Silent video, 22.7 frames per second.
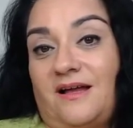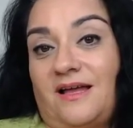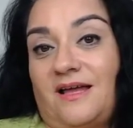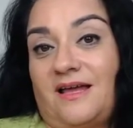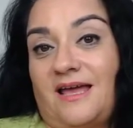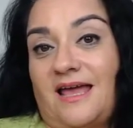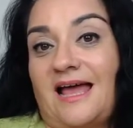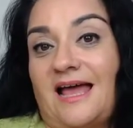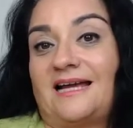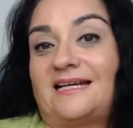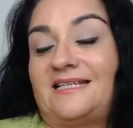
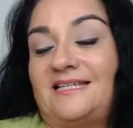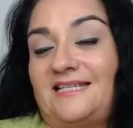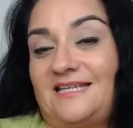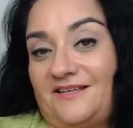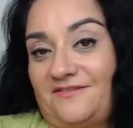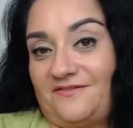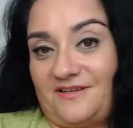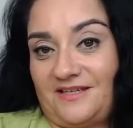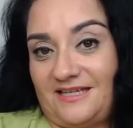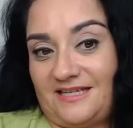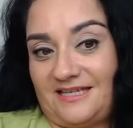
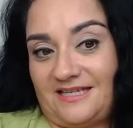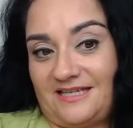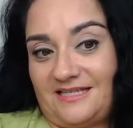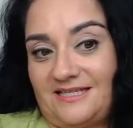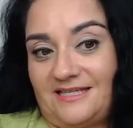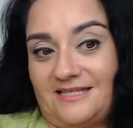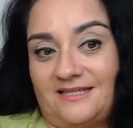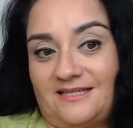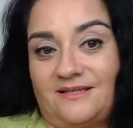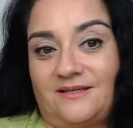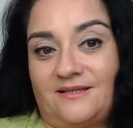
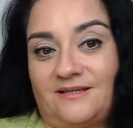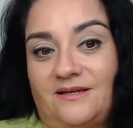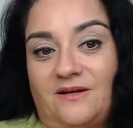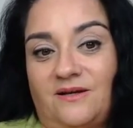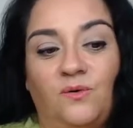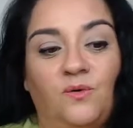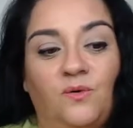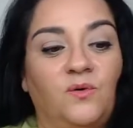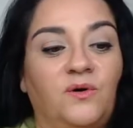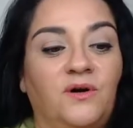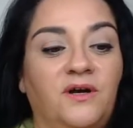activities,
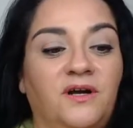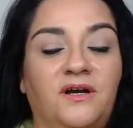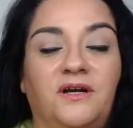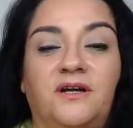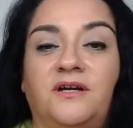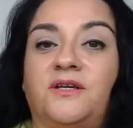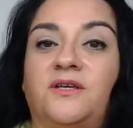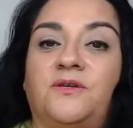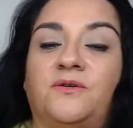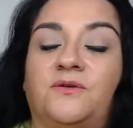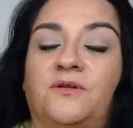or
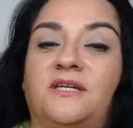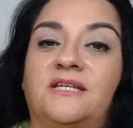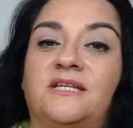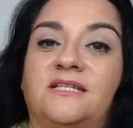you can